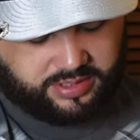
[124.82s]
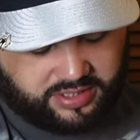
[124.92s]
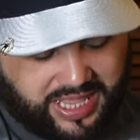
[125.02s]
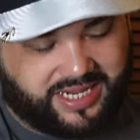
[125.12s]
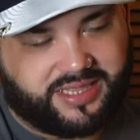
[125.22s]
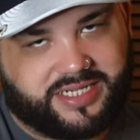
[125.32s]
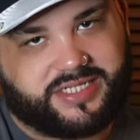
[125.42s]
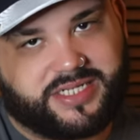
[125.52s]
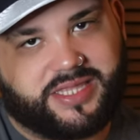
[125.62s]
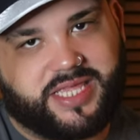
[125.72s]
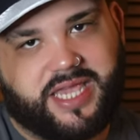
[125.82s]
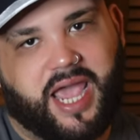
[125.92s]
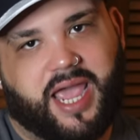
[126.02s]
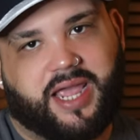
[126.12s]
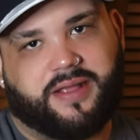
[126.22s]
Like, this is the
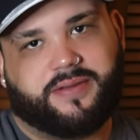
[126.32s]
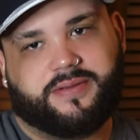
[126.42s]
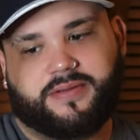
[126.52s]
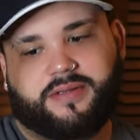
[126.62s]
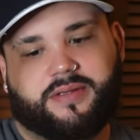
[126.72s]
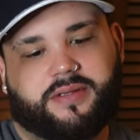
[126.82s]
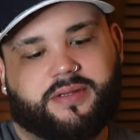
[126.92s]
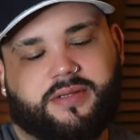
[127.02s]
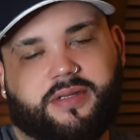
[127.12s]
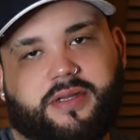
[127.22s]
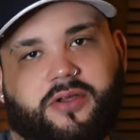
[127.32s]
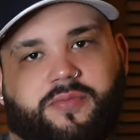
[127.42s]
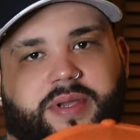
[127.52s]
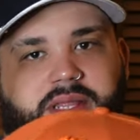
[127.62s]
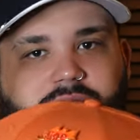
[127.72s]
hat.
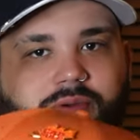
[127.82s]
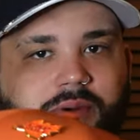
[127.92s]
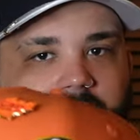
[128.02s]
It'll be this one right